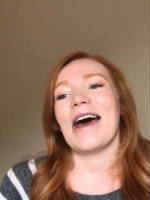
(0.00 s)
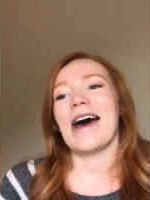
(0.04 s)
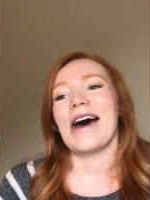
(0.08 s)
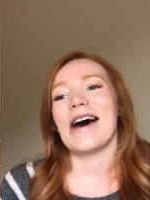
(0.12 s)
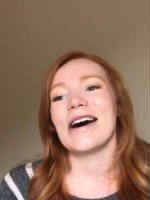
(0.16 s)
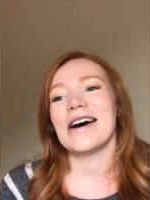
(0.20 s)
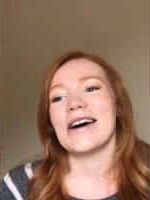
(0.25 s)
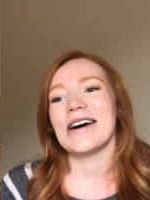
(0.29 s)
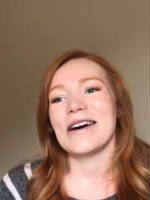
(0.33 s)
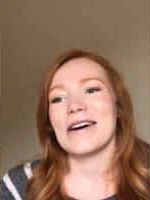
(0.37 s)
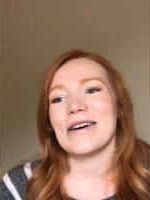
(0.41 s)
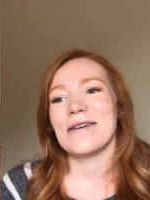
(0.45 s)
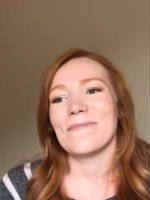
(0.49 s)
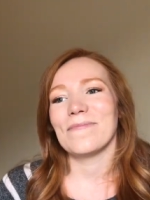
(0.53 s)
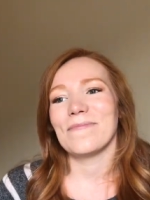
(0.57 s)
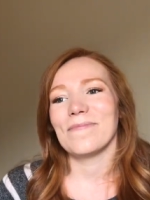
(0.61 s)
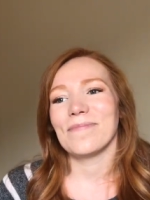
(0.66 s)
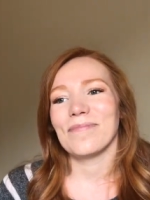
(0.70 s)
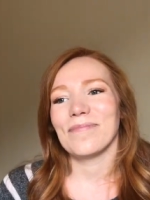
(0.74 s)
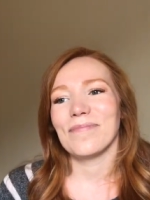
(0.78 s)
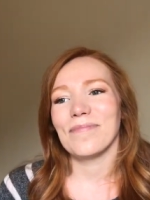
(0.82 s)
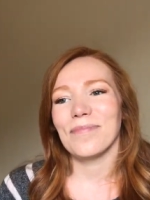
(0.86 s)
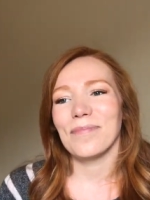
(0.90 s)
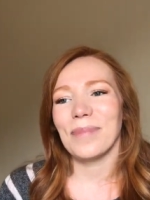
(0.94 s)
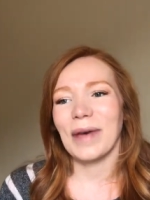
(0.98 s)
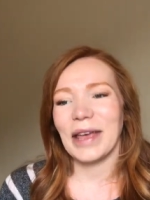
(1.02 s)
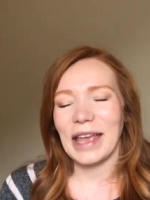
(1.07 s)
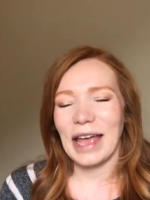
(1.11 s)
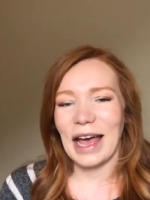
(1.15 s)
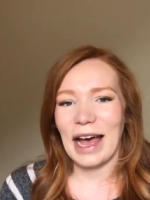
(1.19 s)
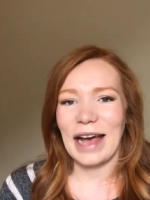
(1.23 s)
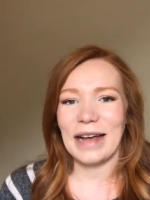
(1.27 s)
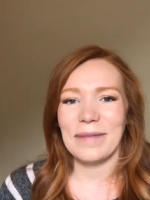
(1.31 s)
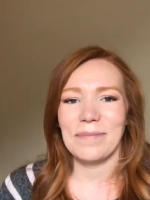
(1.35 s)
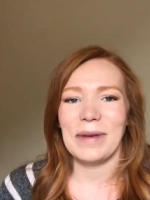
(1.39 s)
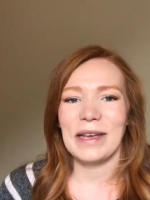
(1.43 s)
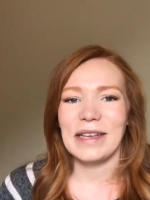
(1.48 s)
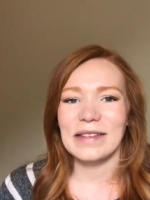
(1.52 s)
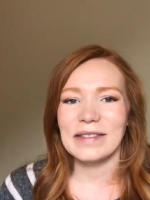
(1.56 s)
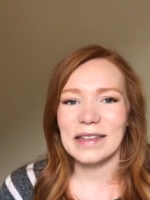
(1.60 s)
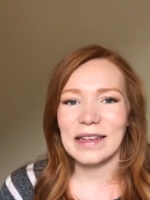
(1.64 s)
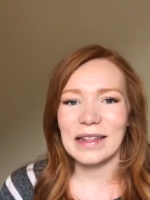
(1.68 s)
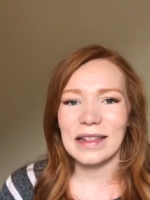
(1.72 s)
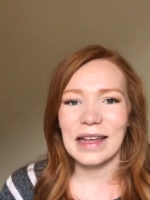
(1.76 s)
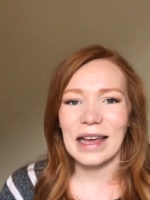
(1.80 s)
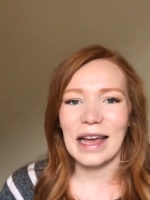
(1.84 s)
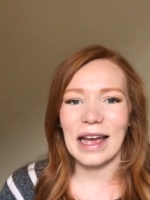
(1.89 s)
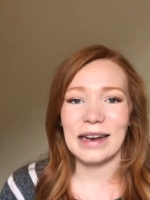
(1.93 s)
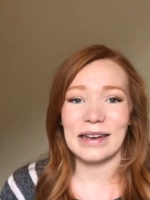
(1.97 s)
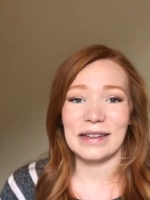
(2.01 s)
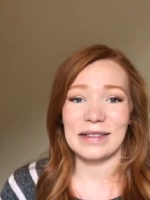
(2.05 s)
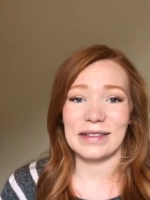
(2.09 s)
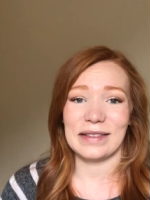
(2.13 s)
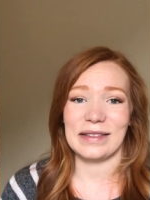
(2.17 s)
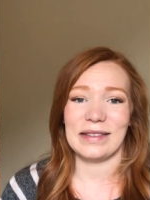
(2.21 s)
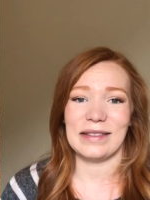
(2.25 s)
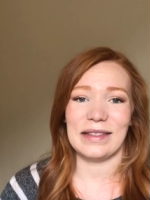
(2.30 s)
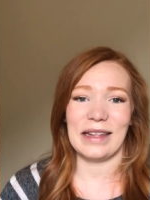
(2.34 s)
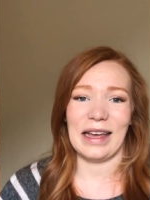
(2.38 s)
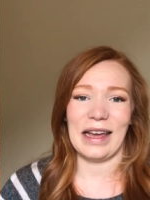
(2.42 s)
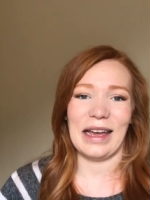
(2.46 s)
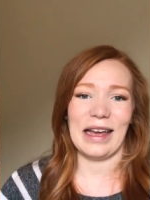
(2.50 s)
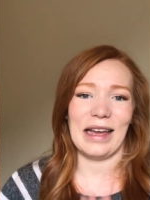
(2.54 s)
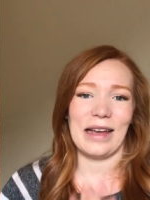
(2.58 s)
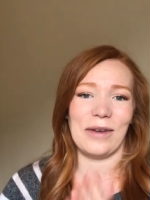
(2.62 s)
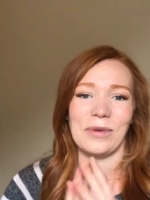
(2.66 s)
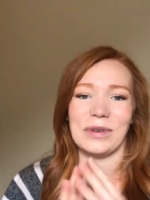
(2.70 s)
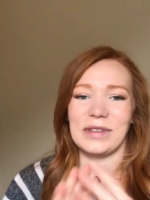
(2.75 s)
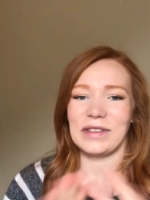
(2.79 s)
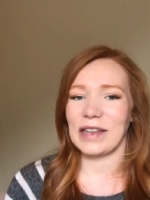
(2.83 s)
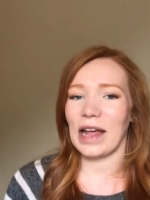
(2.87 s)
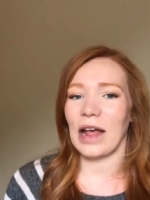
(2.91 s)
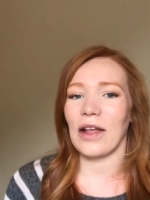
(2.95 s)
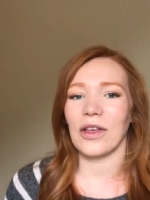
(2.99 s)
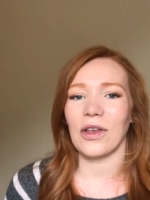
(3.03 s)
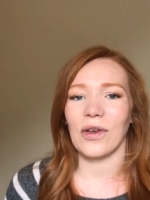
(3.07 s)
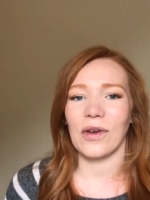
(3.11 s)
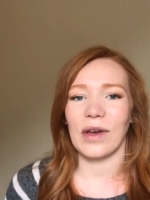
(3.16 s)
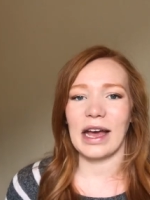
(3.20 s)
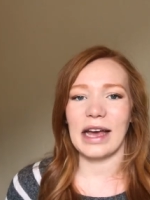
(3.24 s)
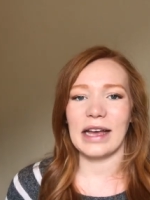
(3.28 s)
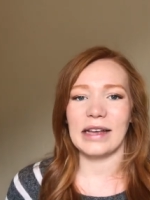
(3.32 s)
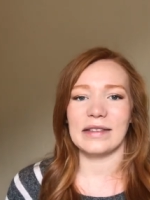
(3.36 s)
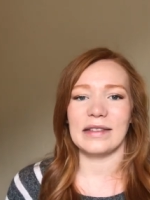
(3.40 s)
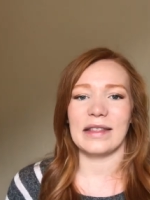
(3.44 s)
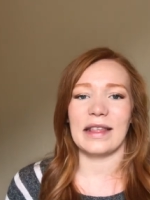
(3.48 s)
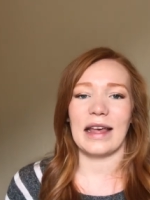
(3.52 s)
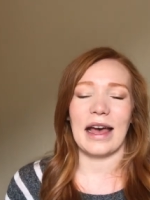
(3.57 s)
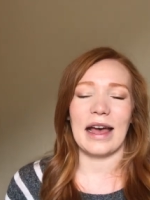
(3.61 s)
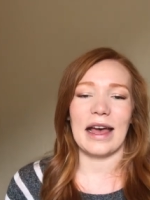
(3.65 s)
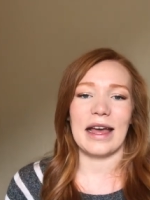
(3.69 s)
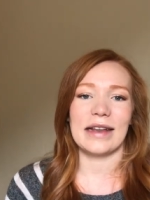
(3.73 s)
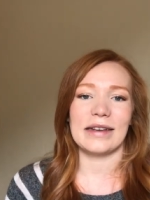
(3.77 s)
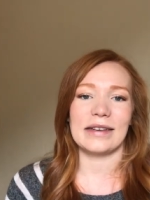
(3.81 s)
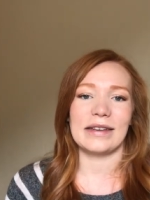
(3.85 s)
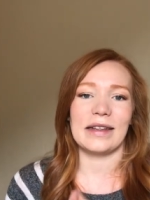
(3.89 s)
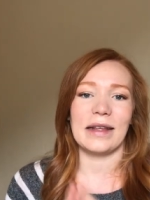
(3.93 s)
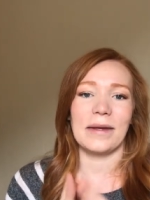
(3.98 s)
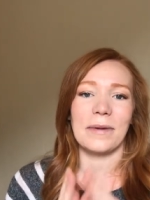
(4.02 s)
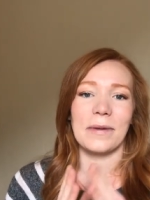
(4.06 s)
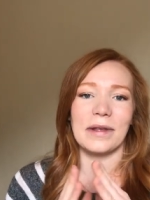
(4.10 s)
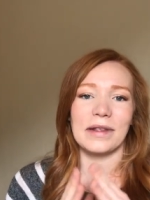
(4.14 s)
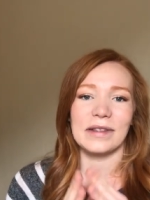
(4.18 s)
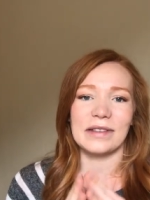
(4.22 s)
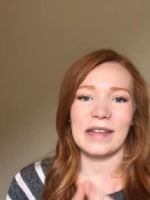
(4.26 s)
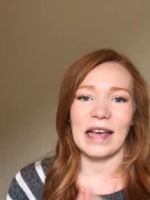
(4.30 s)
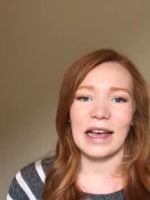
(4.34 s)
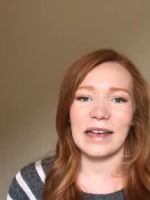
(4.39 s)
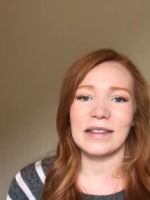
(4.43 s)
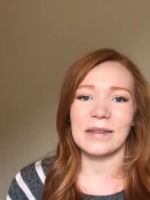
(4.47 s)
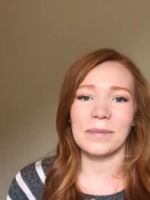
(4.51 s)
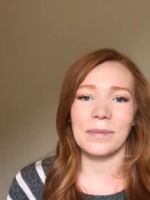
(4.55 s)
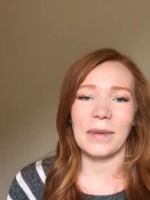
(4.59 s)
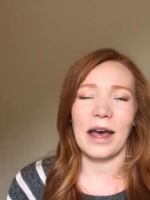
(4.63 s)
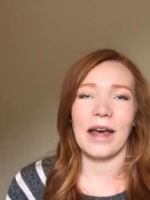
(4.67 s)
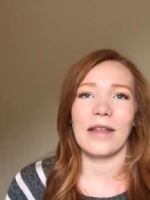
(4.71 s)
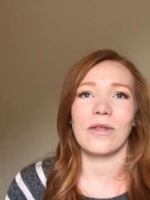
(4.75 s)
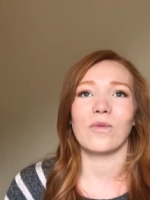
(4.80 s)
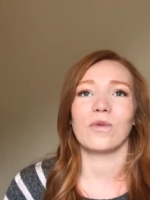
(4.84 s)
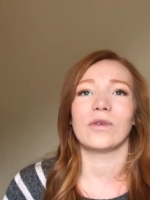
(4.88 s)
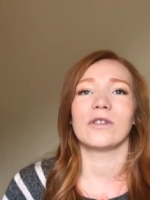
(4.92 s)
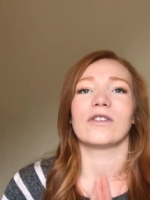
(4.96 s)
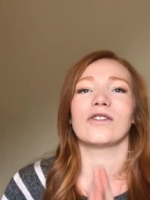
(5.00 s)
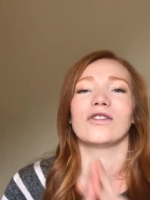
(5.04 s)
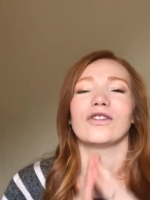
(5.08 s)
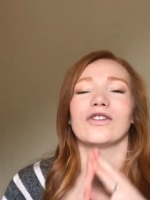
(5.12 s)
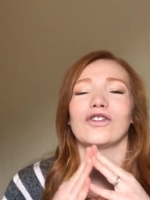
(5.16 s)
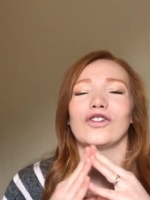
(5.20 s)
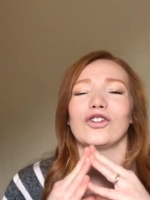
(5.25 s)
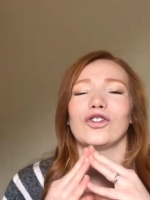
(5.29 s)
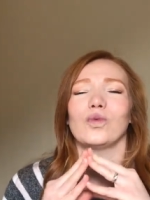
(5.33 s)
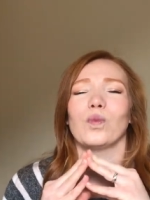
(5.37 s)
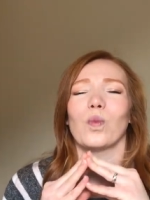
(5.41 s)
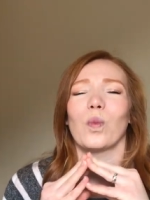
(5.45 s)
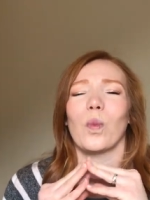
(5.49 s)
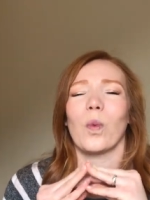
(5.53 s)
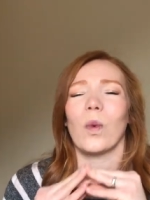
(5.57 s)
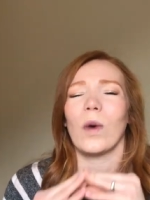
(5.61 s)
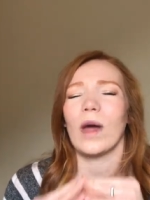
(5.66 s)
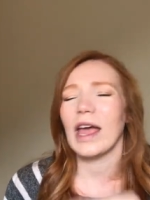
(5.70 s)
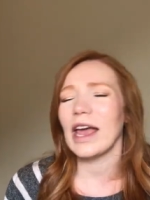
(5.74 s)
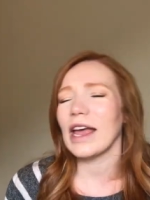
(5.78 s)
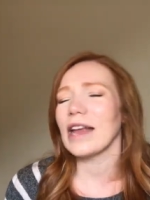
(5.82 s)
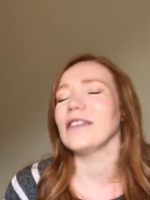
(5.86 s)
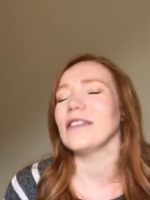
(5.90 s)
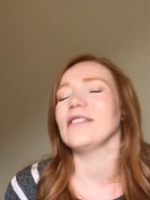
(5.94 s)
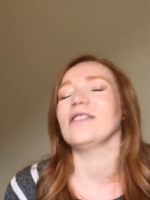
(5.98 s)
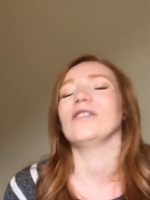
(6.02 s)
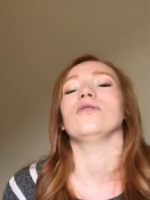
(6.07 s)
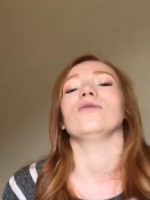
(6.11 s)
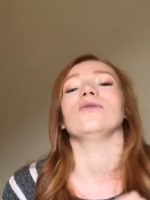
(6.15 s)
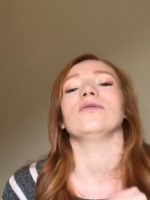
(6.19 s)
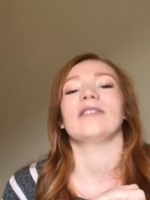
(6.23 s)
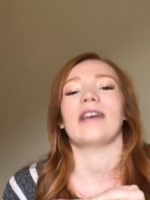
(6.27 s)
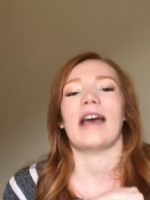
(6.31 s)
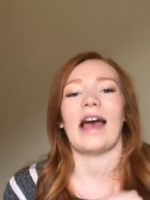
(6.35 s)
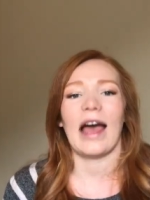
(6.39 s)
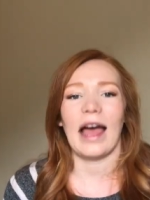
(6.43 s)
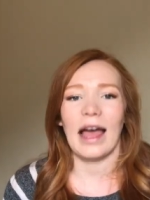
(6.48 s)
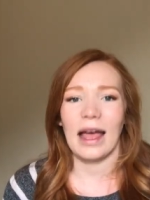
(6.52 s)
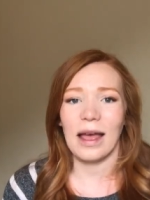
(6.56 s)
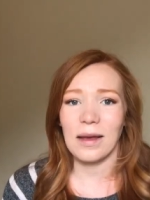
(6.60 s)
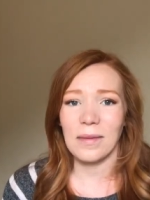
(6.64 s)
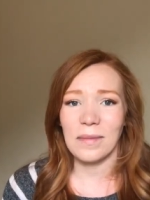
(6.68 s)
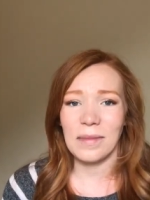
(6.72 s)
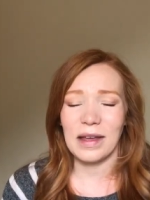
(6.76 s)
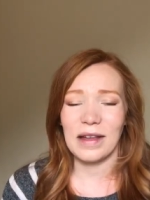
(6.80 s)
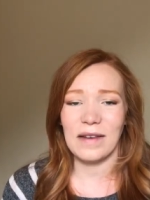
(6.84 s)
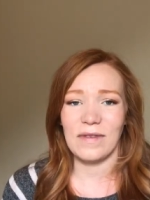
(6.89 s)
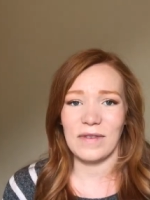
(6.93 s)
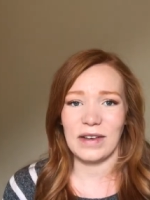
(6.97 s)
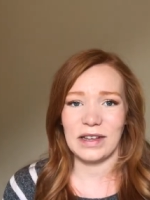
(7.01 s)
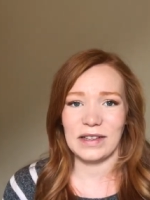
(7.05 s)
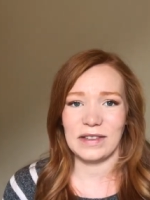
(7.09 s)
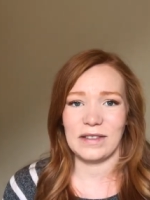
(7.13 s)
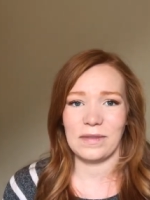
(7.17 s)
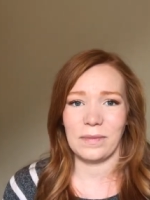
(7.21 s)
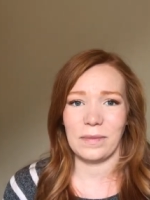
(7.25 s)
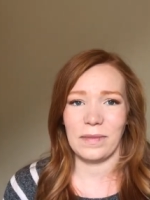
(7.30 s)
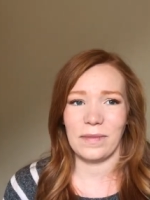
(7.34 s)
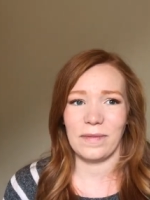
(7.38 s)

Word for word: Um, but yeah, basically I just, I was telling you guys that Saxon Math was just way too time invest,